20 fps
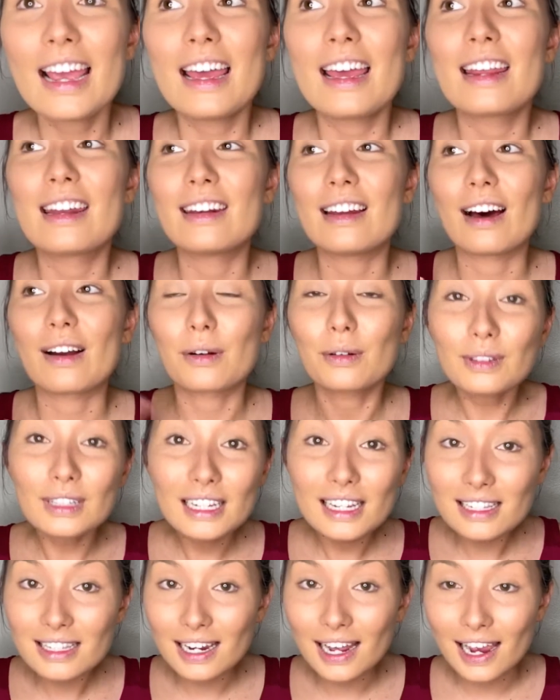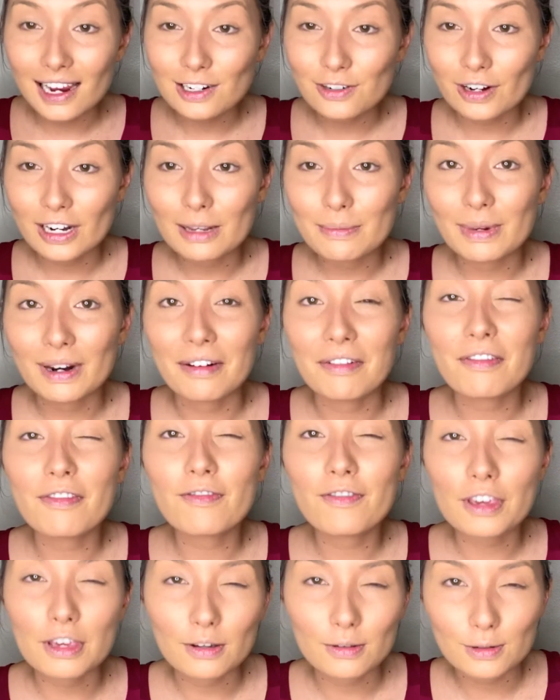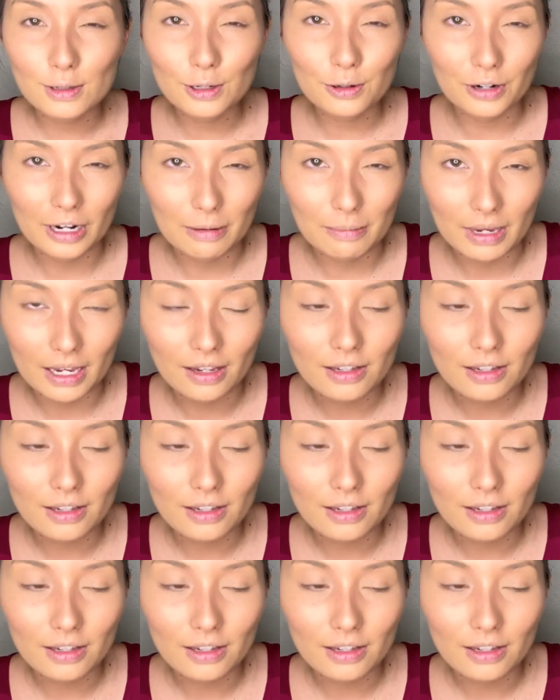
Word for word: Not only is it hydrating, but it feels creamy.